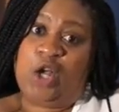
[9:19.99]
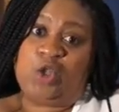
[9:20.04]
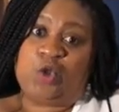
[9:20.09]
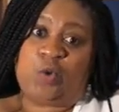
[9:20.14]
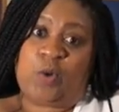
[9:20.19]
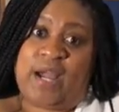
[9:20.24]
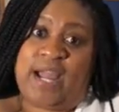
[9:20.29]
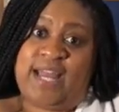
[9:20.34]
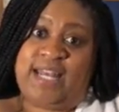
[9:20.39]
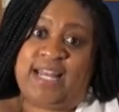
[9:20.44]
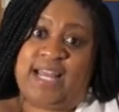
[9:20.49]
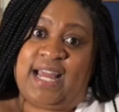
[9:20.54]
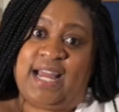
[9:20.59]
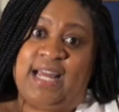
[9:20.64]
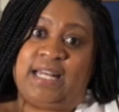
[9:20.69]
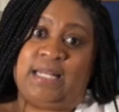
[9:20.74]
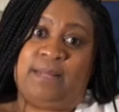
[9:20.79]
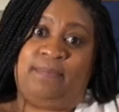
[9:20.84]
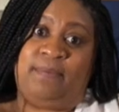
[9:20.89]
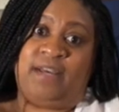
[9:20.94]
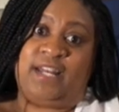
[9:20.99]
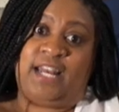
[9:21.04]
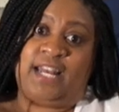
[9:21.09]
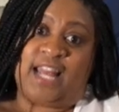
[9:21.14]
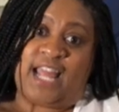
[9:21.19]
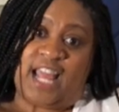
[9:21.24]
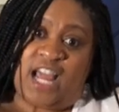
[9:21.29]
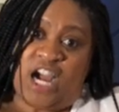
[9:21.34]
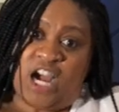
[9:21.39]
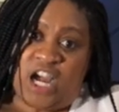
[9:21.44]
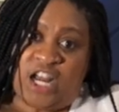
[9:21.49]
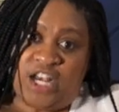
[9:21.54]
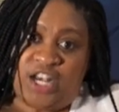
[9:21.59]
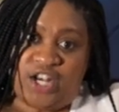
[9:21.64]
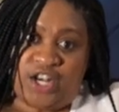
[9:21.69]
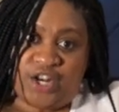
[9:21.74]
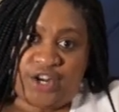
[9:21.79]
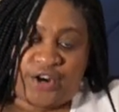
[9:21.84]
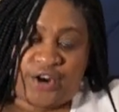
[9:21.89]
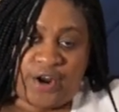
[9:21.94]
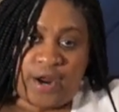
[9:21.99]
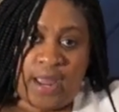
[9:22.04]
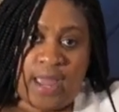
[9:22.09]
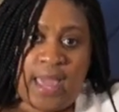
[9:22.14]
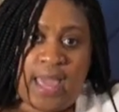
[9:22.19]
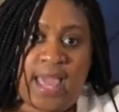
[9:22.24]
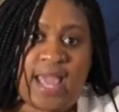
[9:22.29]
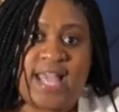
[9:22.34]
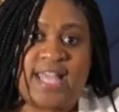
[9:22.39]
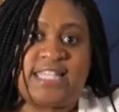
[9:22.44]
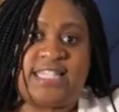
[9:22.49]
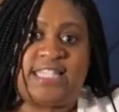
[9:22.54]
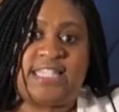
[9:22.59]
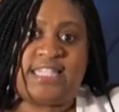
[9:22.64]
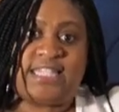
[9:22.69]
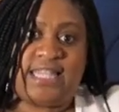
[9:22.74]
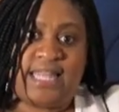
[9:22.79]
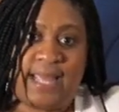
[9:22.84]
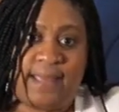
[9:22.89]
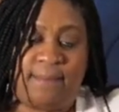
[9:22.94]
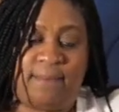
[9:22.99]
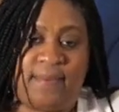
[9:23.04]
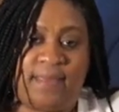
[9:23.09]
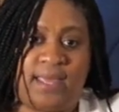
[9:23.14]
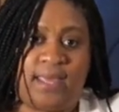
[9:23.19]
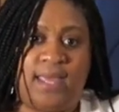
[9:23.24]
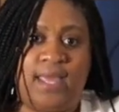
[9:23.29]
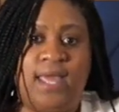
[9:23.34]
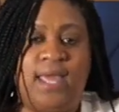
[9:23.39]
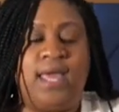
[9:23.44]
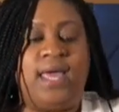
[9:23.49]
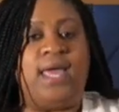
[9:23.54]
So I had to kind of put it like under and snap it,